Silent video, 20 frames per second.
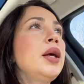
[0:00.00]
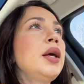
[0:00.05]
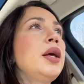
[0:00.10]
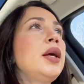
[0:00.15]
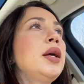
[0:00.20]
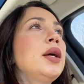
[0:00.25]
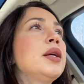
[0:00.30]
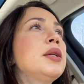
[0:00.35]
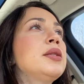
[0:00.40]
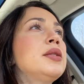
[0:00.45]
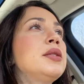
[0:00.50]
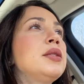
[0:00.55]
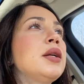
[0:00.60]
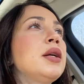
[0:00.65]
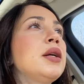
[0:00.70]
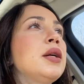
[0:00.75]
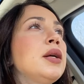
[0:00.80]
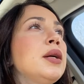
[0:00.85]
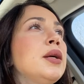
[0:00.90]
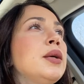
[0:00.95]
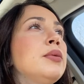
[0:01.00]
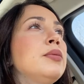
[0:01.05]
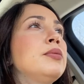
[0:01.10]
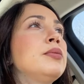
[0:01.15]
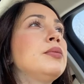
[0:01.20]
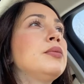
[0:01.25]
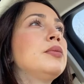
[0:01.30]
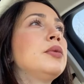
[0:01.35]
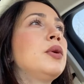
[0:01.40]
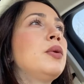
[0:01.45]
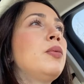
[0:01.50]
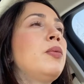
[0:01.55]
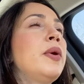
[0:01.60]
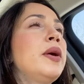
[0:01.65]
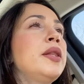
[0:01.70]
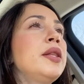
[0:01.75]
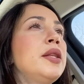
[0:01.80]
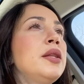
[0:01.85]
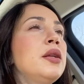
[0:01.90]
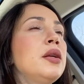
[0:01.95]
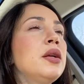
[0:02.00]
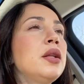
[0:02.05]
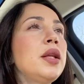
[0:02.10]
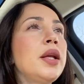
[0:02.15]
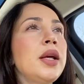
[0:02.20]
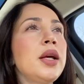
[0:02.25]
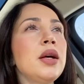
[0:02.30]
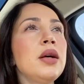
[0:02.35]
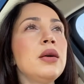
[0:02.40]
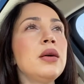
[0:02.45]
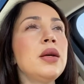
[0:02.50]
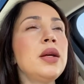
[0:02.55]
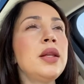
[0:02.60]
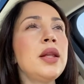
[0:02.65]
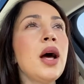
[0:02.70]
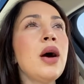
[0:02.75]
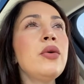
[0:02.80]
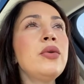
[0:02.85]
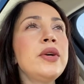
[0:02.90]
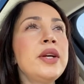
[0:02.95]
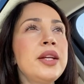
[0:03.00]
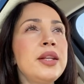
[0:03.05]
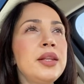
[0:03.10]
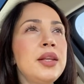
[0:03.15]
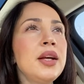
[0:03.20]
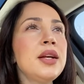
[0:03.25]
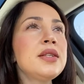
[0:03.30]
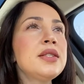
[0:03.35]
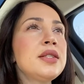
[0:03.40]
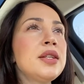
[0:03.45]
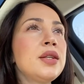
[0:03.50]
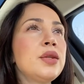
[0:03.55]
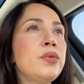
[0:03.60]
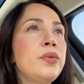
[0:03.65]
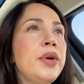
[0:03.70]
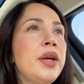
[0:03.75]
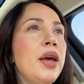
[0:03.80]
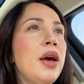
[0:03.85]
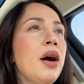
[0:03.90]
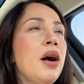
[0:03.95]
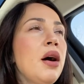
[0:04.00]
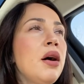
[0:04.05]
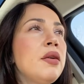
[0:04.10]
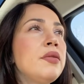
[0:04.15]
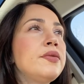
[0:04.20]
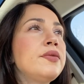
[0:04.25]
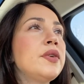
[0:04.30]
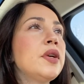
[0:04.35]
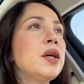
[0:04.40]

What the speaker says: And when, like, in our intestine, we have